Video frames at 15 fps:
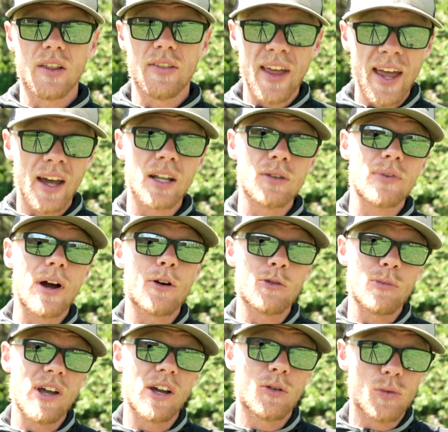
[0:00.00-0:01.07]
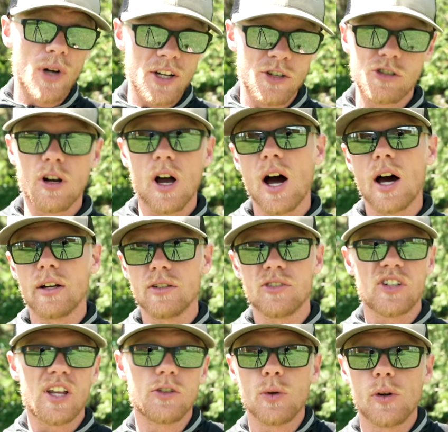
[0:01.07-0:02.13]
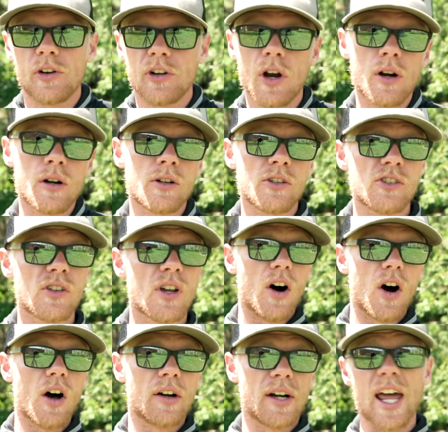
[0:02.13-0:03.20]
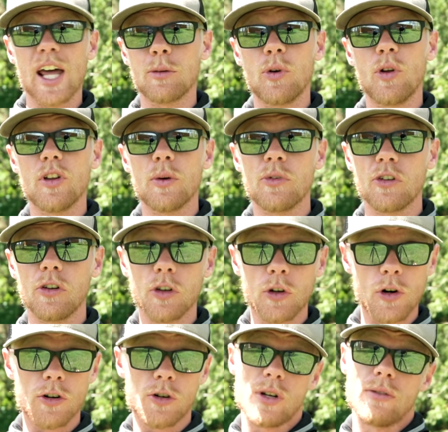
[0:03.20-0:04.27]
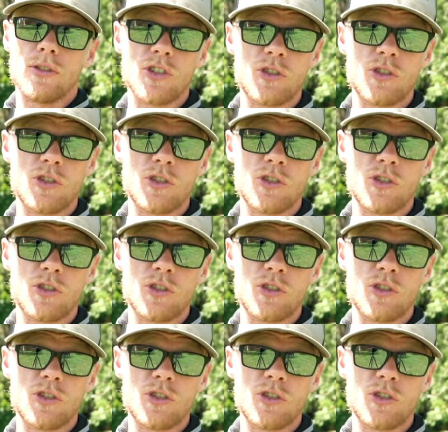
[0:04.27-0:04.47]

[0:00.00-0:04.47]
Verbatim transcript: than if I were to make a rush shot at say 200 yards on an animal that was alert or even